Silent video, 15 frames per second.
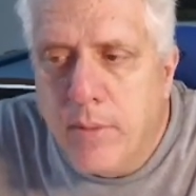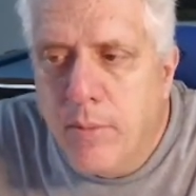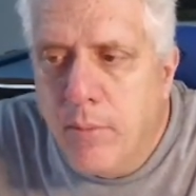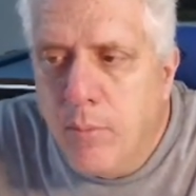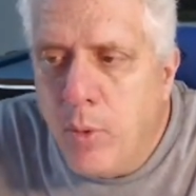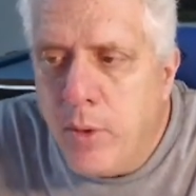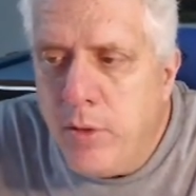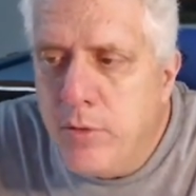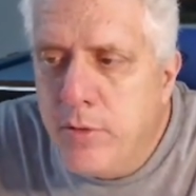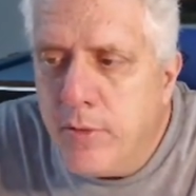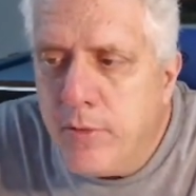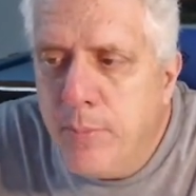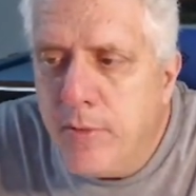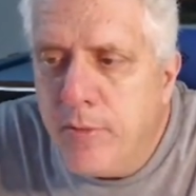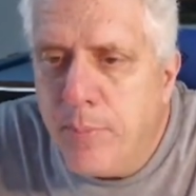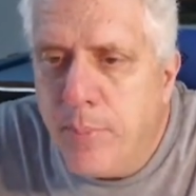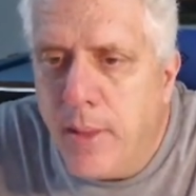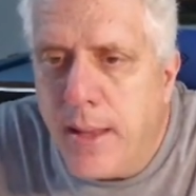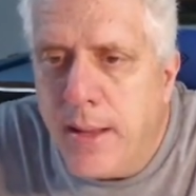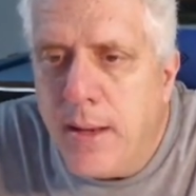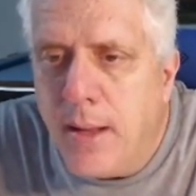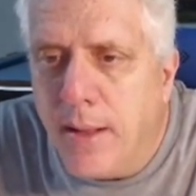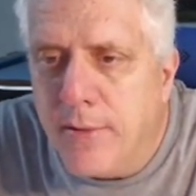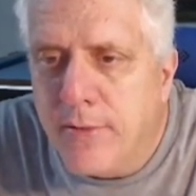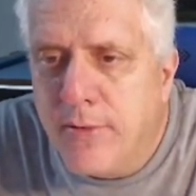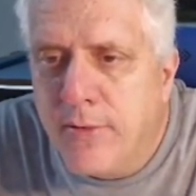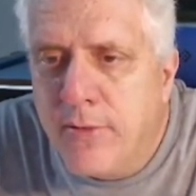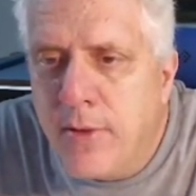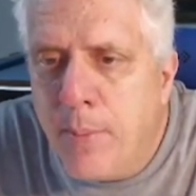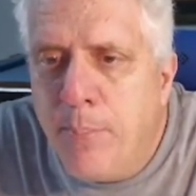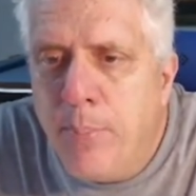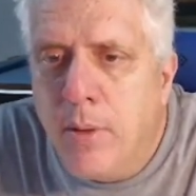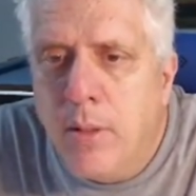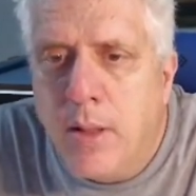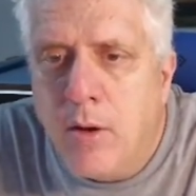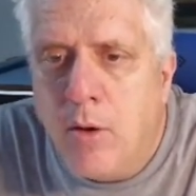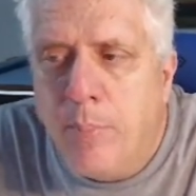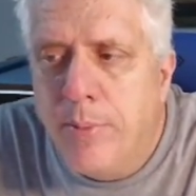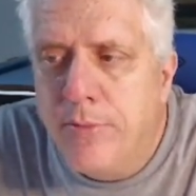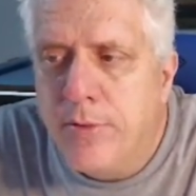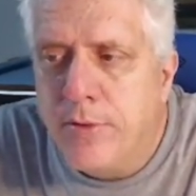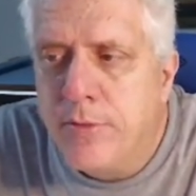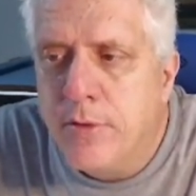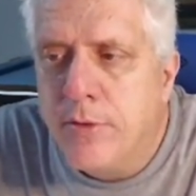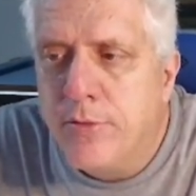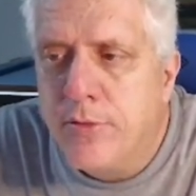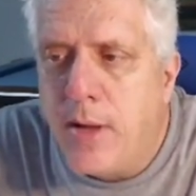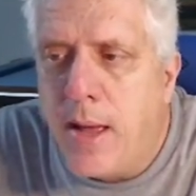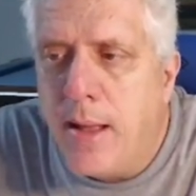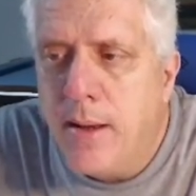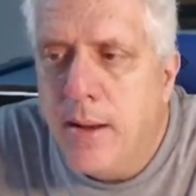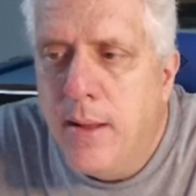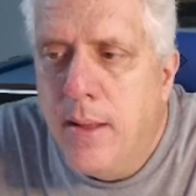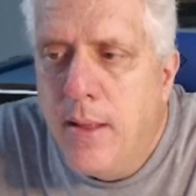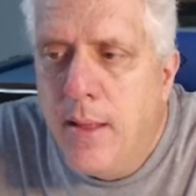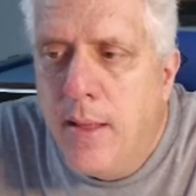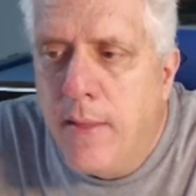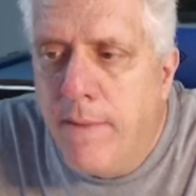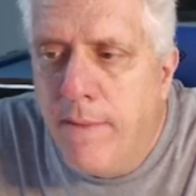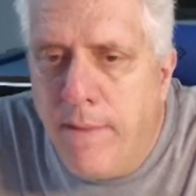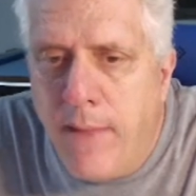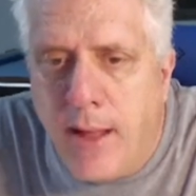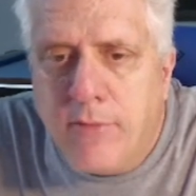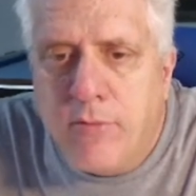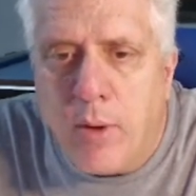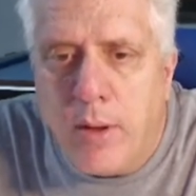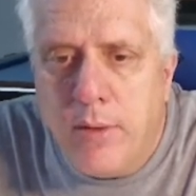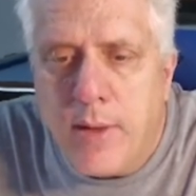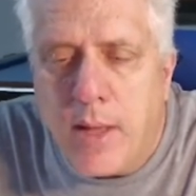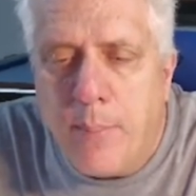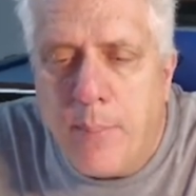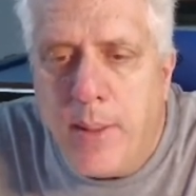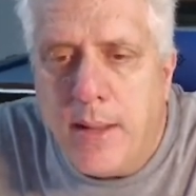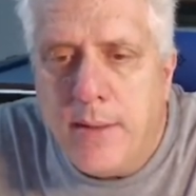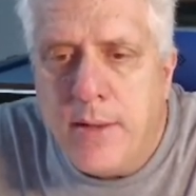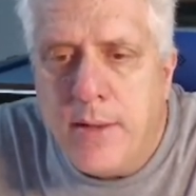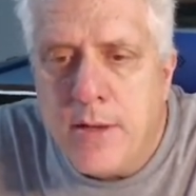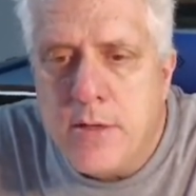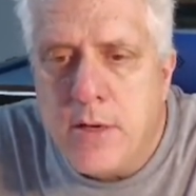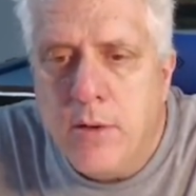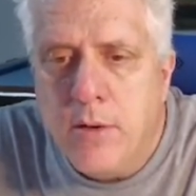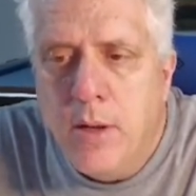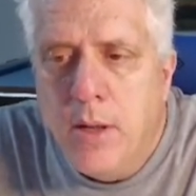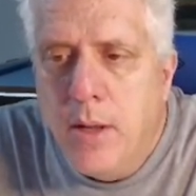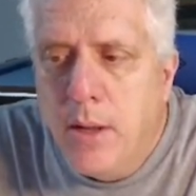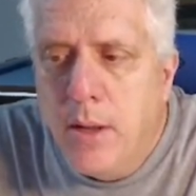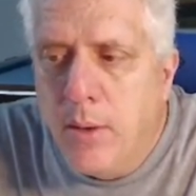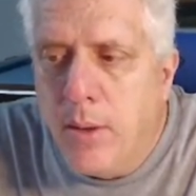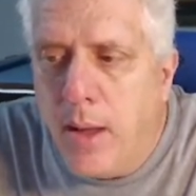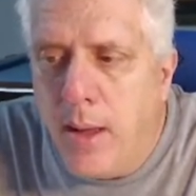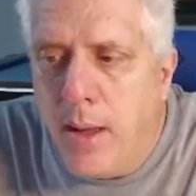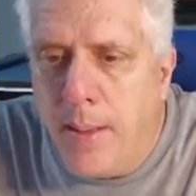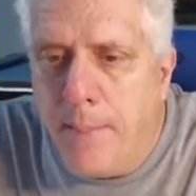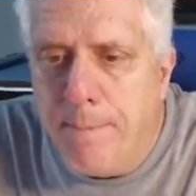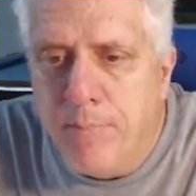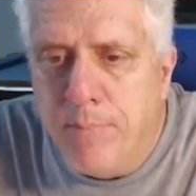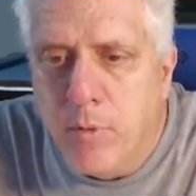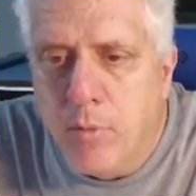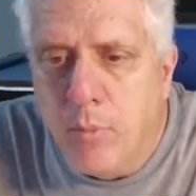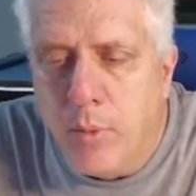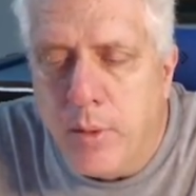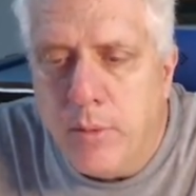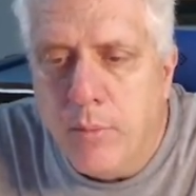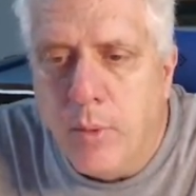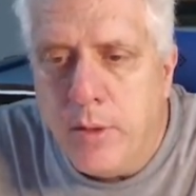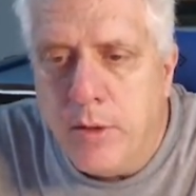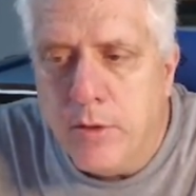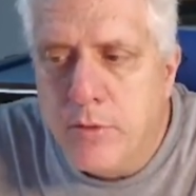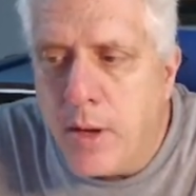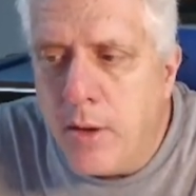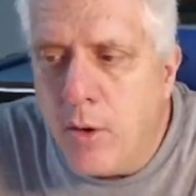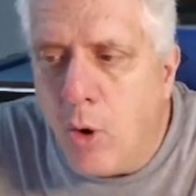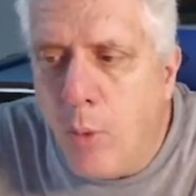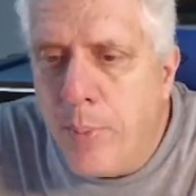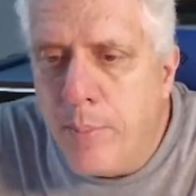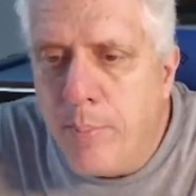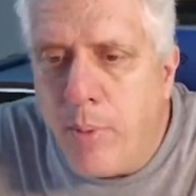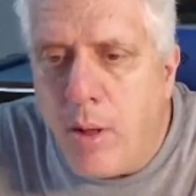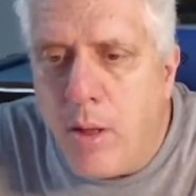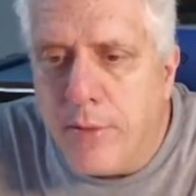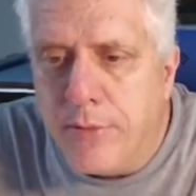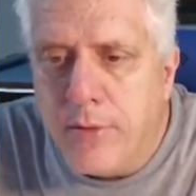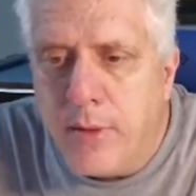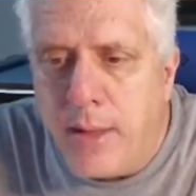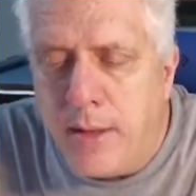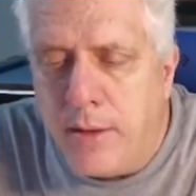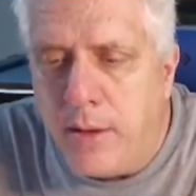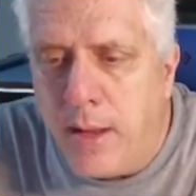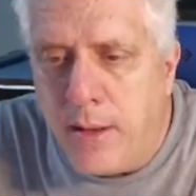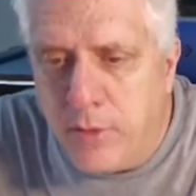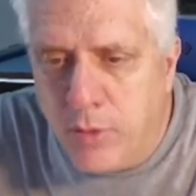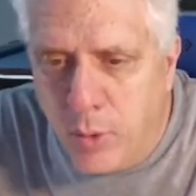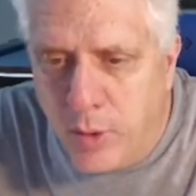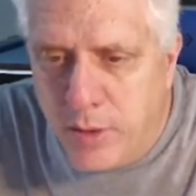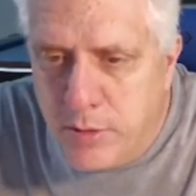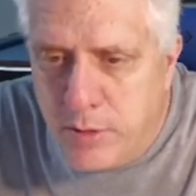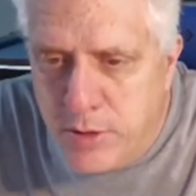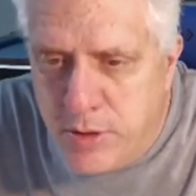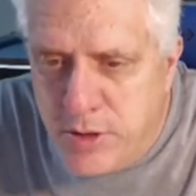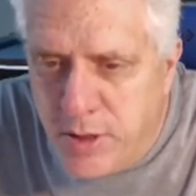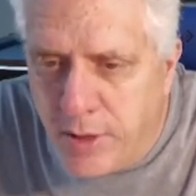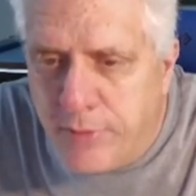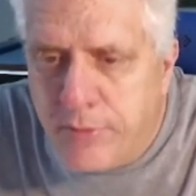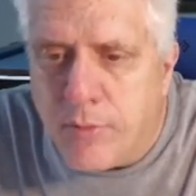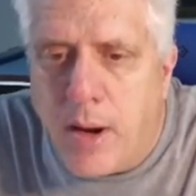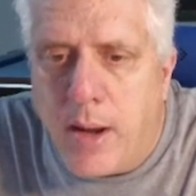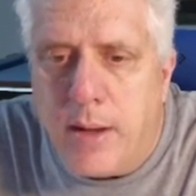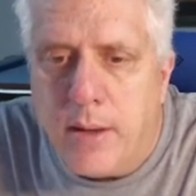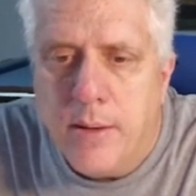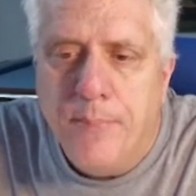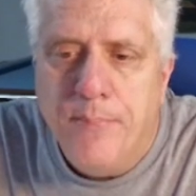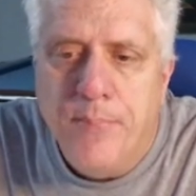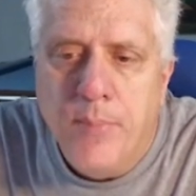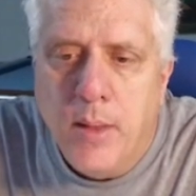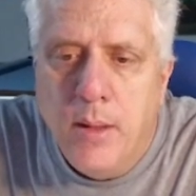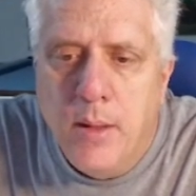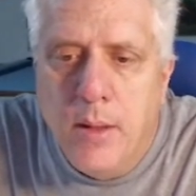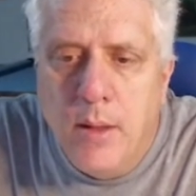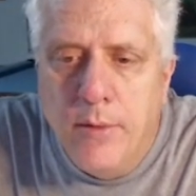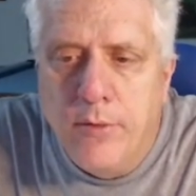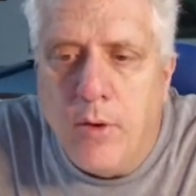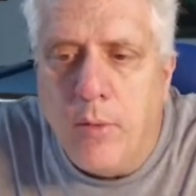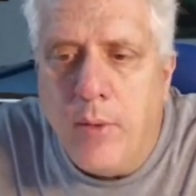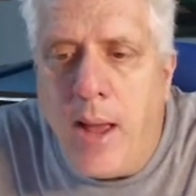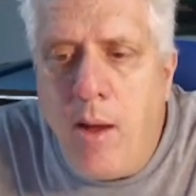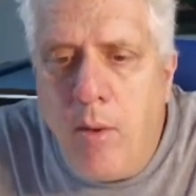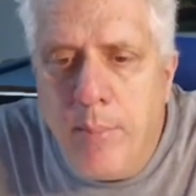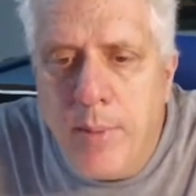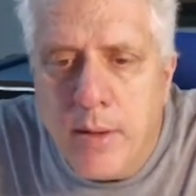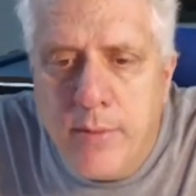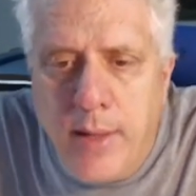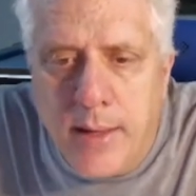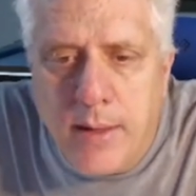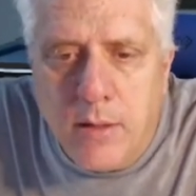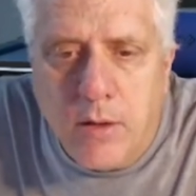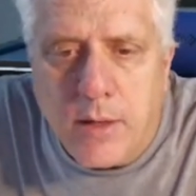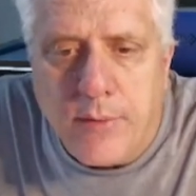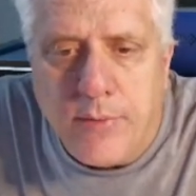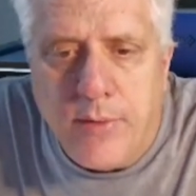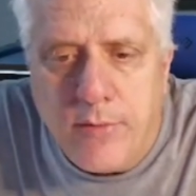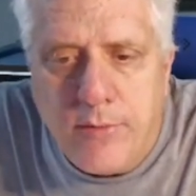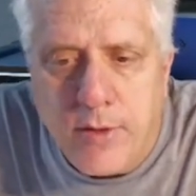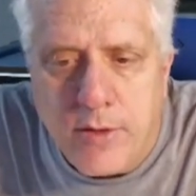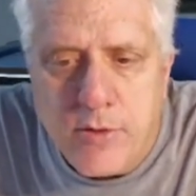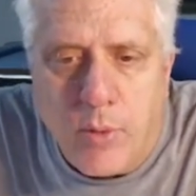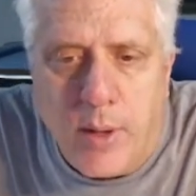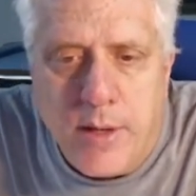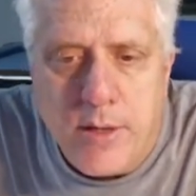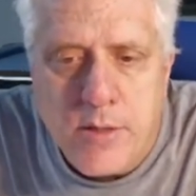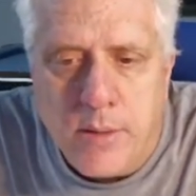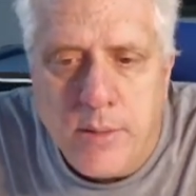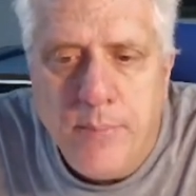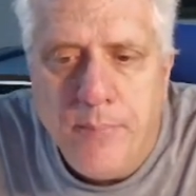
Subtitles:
when you just misplayed a simple little positional shot? That's why you've got to pay attention when you're trying to open balls and do it just right. So now I'm going to take a look at this situation